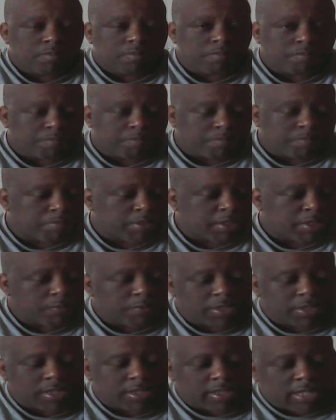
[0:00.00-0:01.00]
But what the
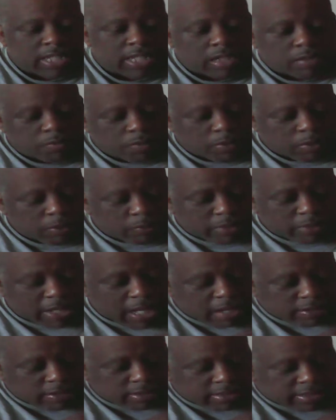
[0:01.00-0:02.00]
thing
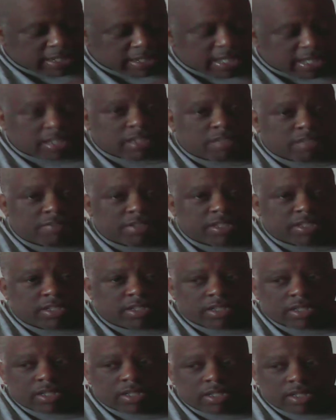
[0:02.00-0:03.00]
outside of it
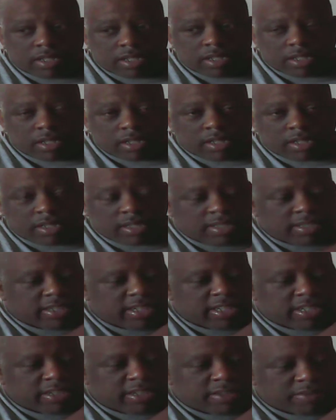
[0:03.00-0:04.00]
is
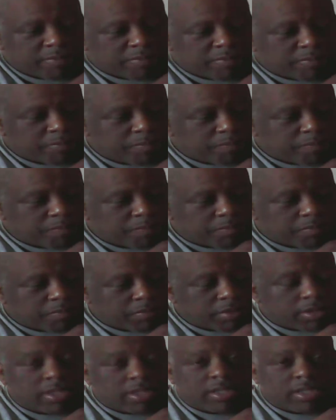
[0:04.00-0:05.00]
that
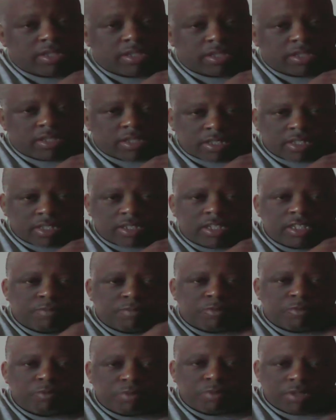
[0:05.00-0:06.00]

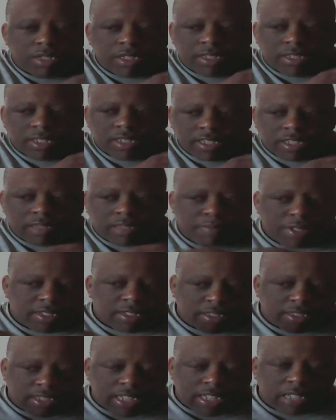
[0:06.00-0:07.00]
it's just about the
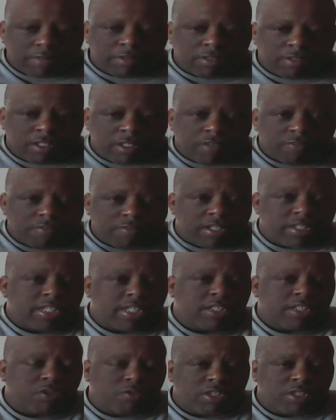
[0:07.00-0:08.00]
same as financial,
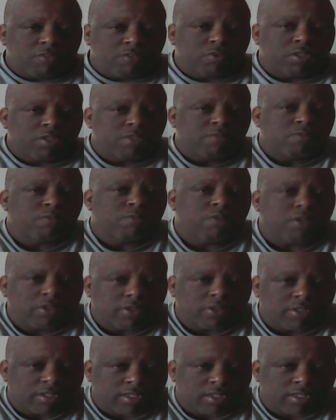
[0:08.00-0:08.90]
or even worse.